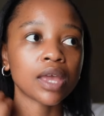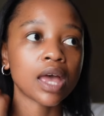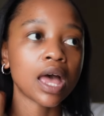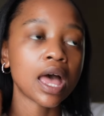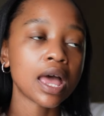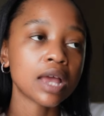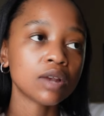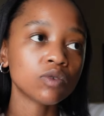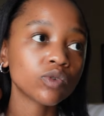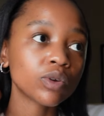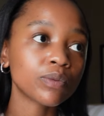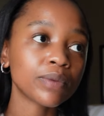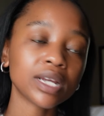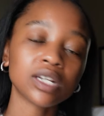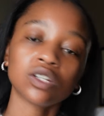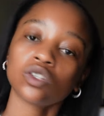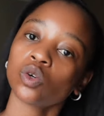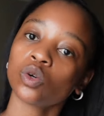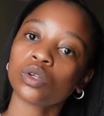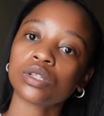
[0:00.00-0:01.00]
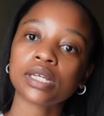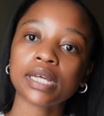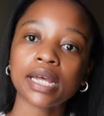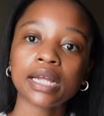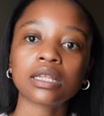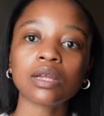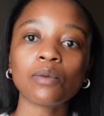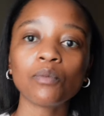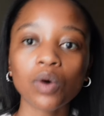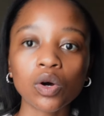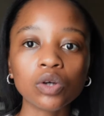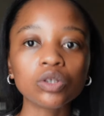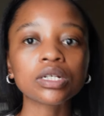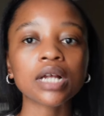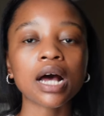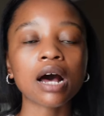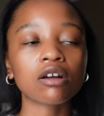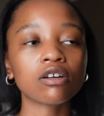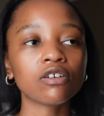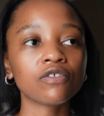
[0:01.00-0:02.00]
and we made sure to get the most
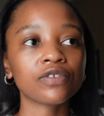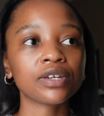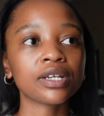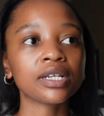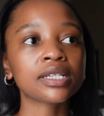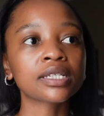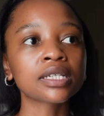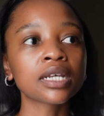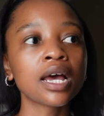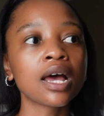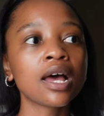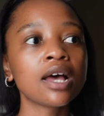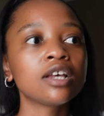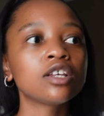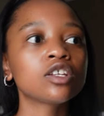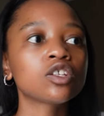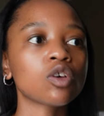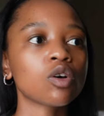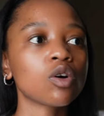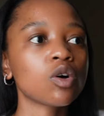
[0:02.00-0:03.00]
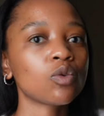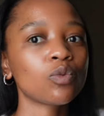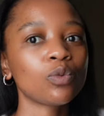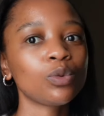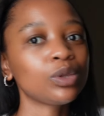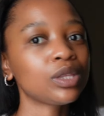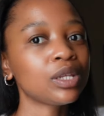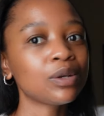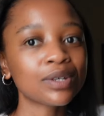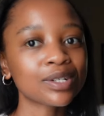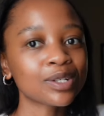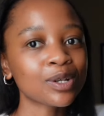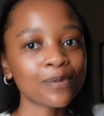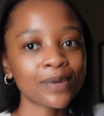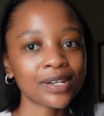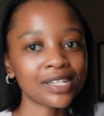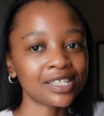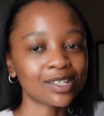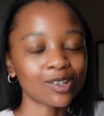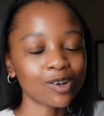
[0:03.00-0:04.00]
out of it. So there was no
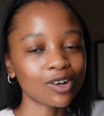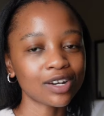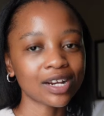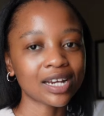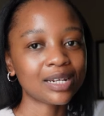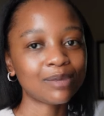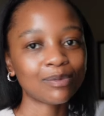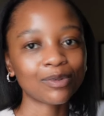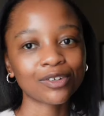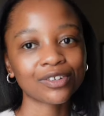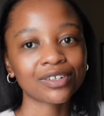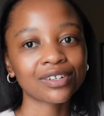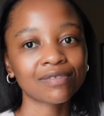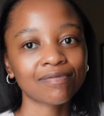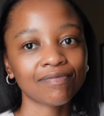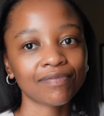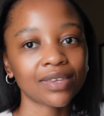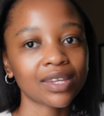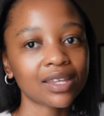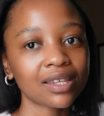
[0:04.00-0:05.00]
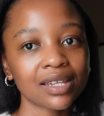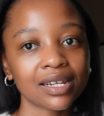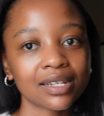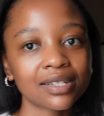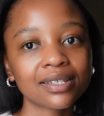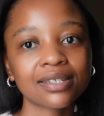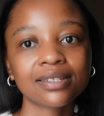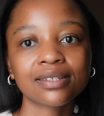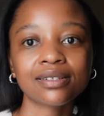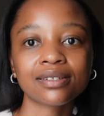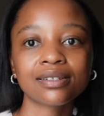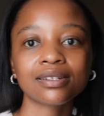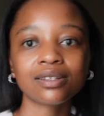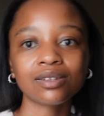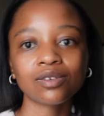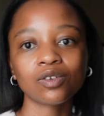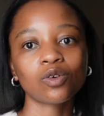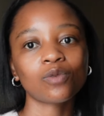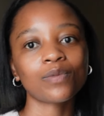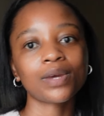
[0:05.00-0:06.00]
money to go on honeymoon. There's
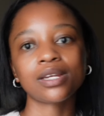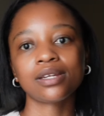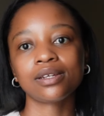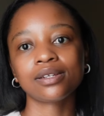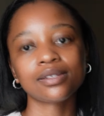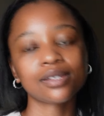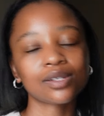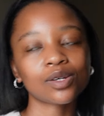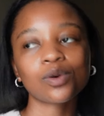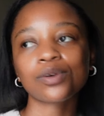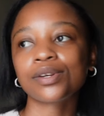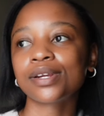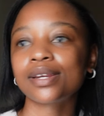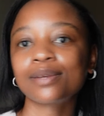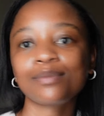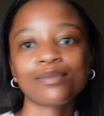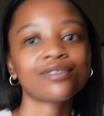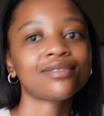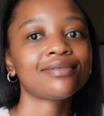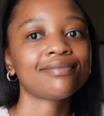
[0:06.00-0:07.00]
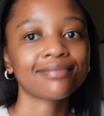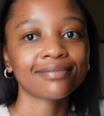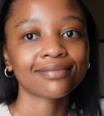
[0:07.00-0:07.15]
still no money to go on honeymoon.